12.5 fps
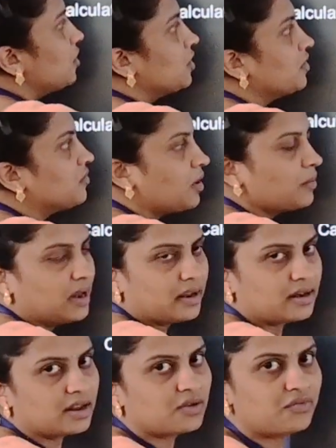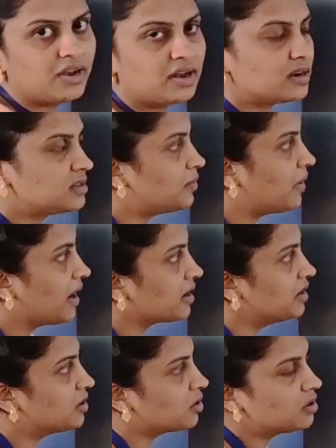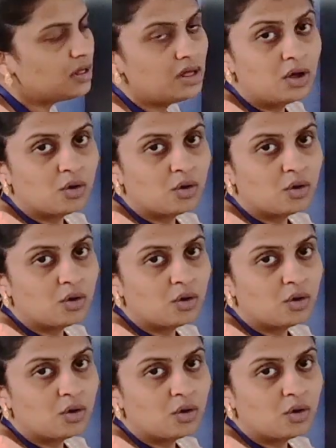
uniform electric field at the magnitude